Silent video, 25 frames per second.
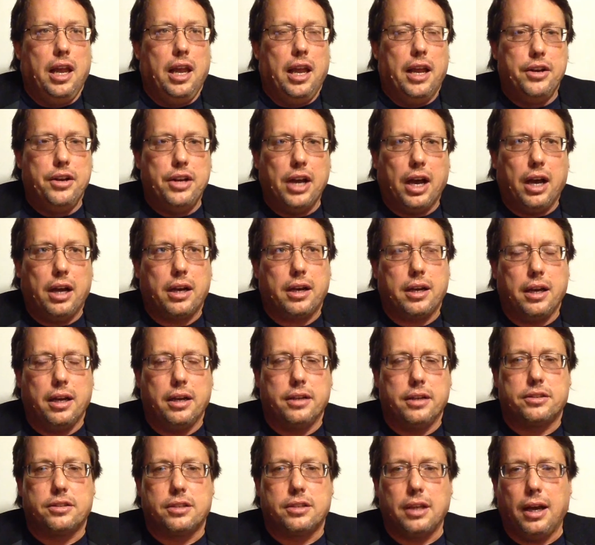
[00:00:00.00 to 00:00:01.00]
And Doc
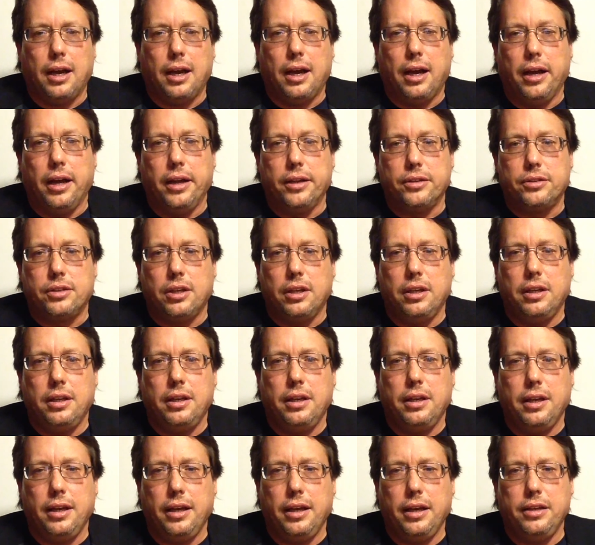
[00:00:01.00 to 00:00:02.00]
kind of sighs
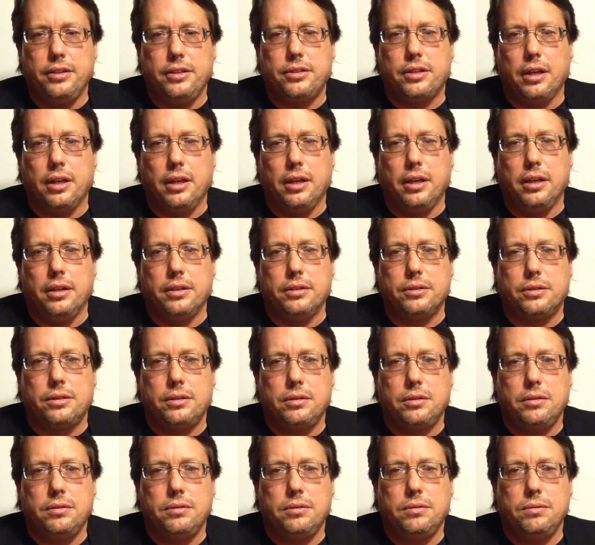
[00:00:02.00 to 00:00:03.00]
and he
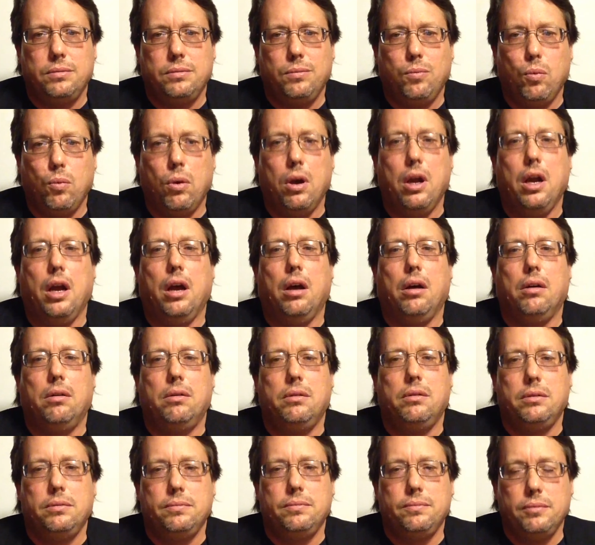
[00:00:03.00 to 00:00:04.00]
says, well,
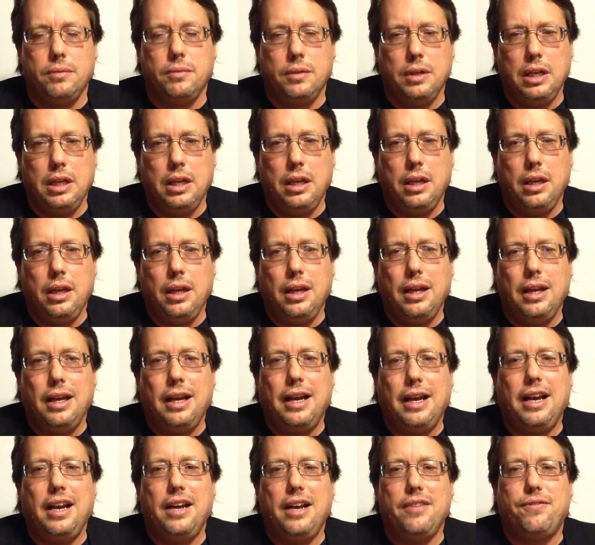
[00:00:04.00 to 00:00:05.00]

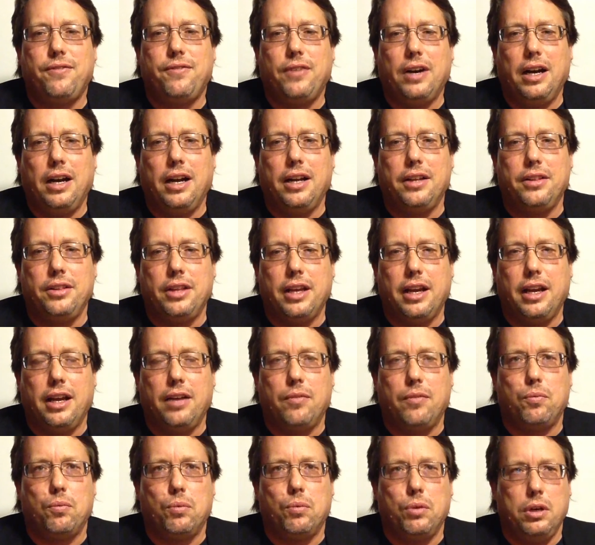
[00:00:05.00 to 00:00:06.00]
I find
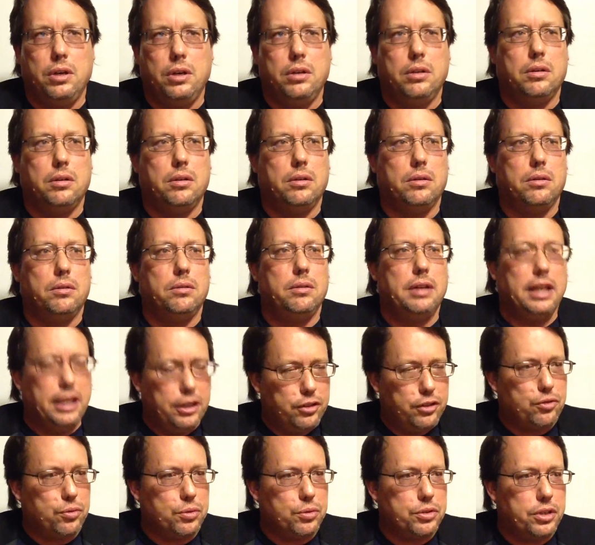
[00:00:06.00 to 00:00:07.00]
that real
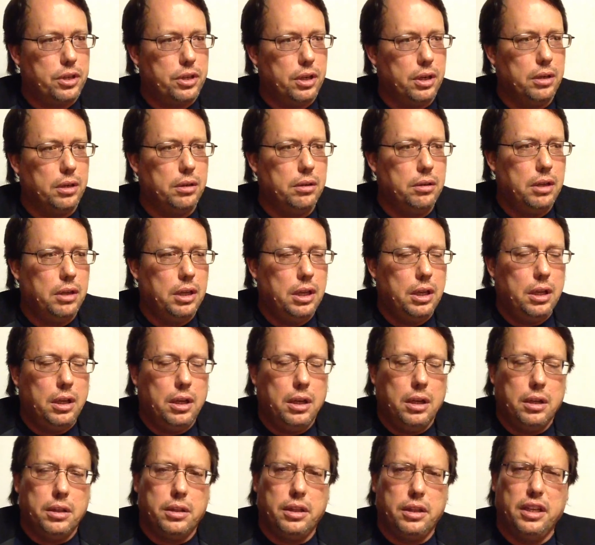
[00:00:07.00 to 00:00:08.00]
interesting
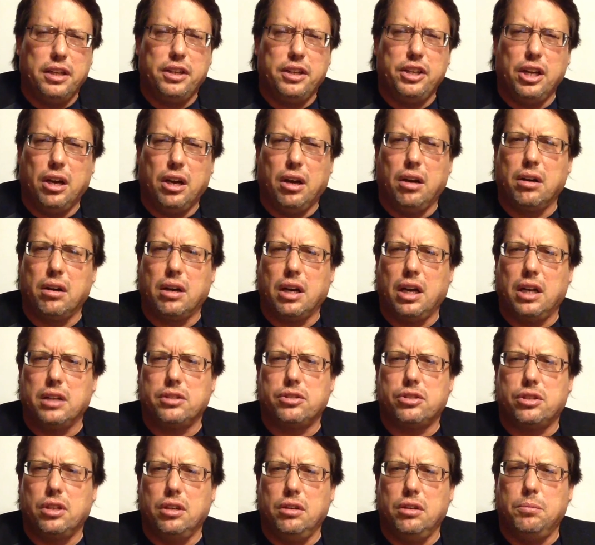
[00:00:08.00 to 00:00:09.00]
that y'all
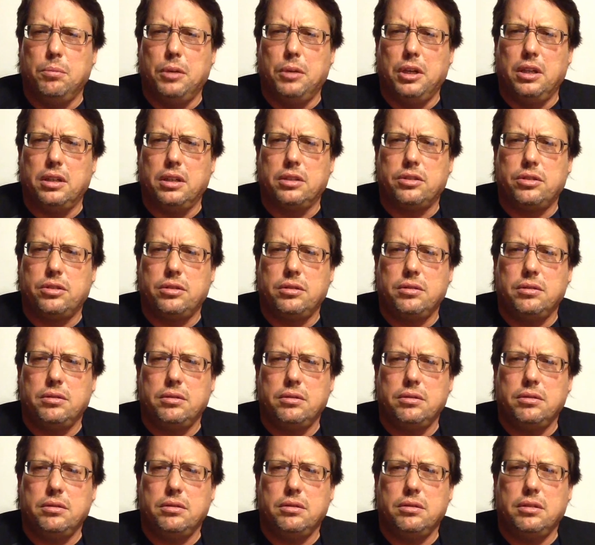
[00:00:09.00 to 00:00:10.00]
got so much
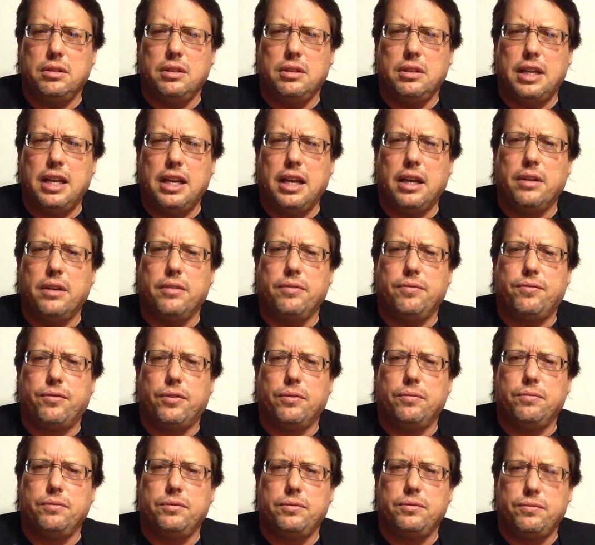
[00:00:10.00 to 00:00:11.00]
out of
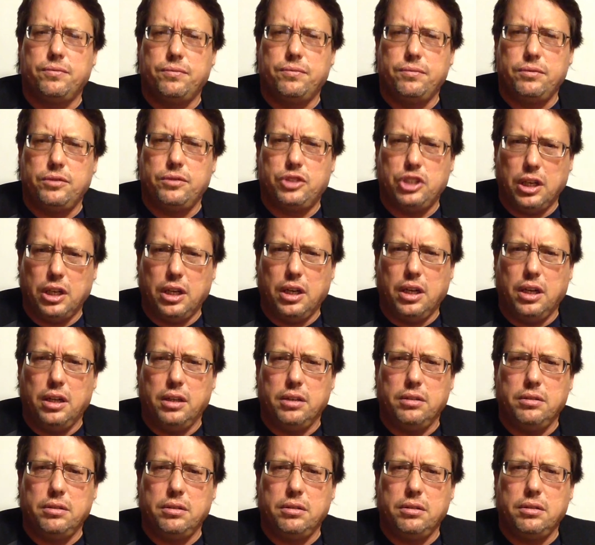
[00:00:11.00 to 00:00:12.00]

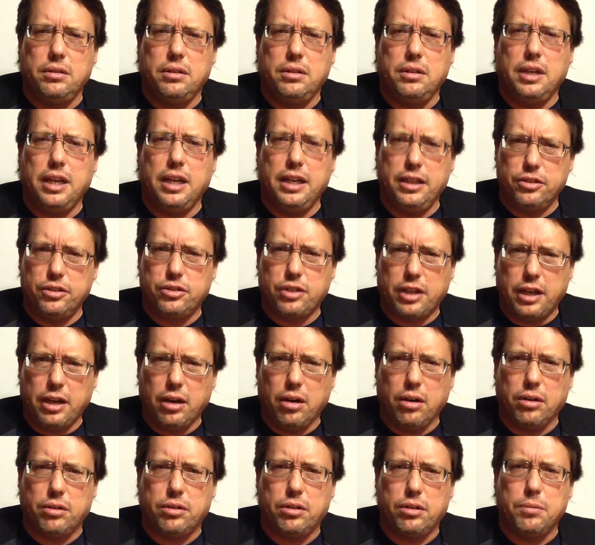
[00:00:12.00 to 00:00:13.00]
John and his
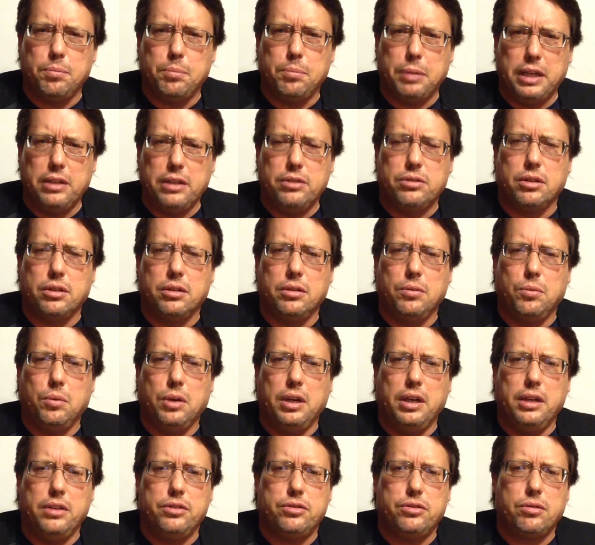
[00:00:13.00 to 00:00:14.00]
character based on the
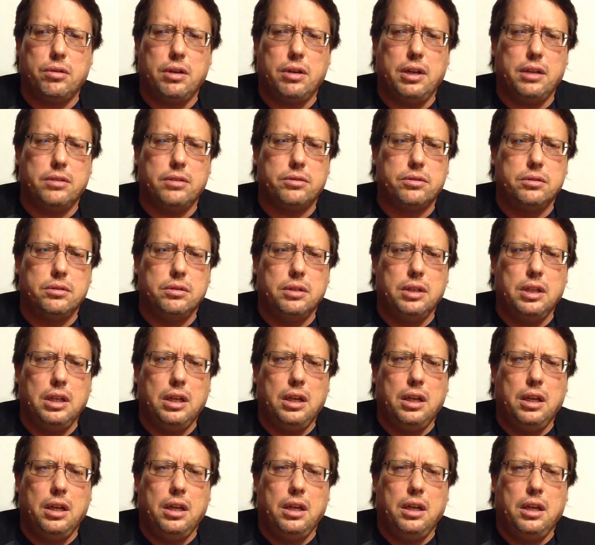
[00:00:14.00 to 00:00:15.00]
way he's dressed.
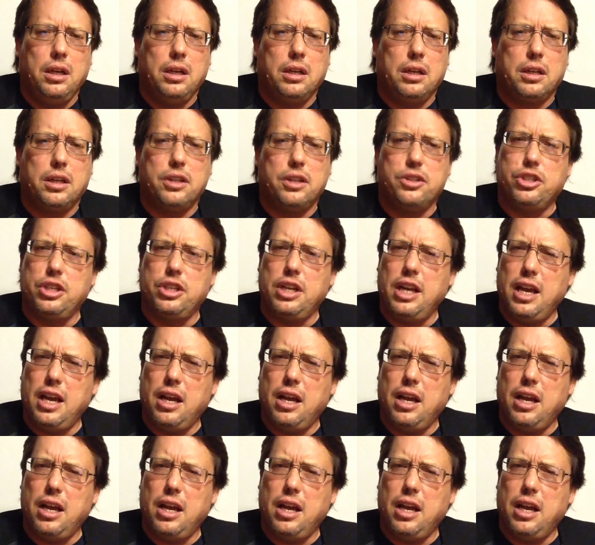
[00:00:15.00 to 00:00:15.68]
Because